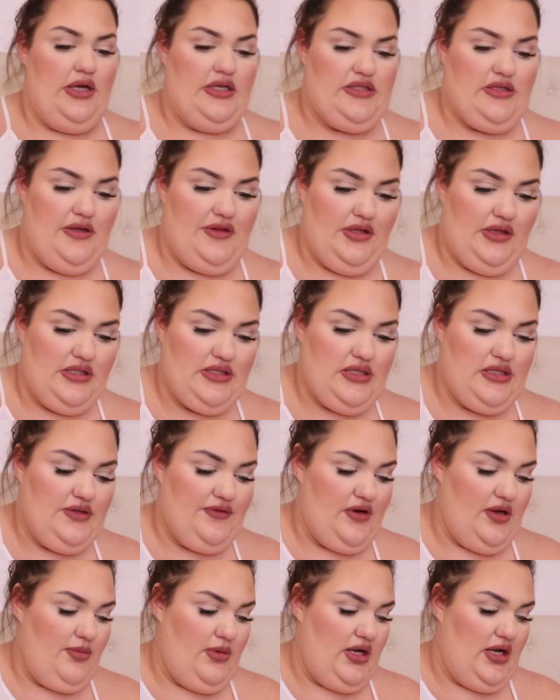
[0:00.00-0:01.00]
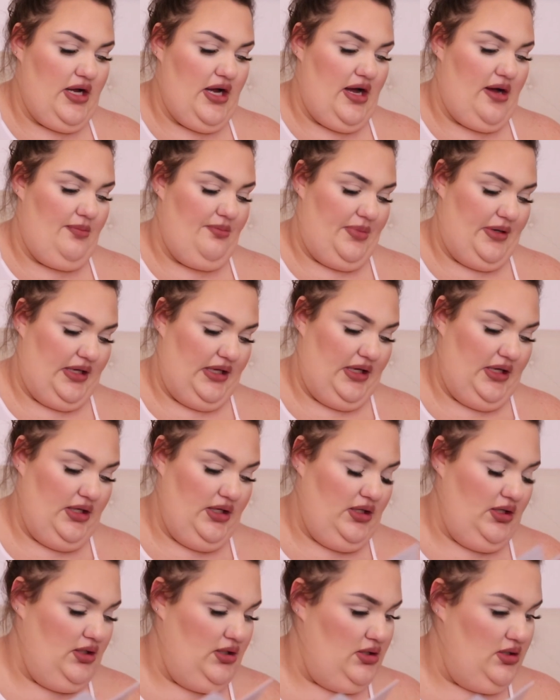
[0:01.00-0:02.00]
Okay, so I think this is from a
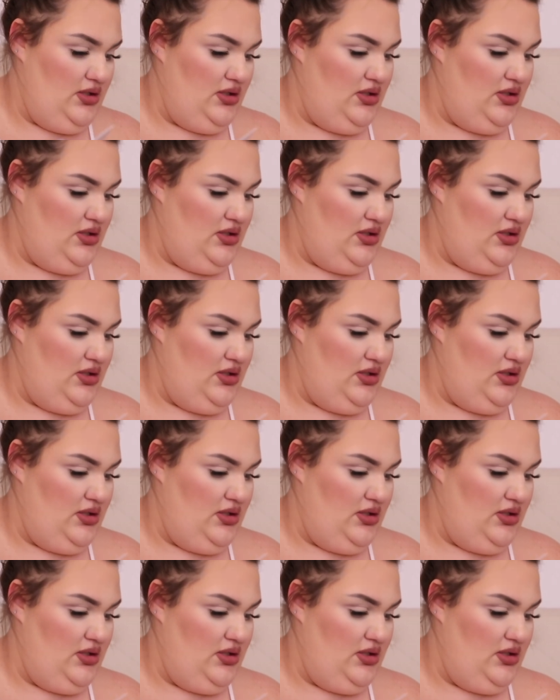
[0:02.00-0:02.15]
company.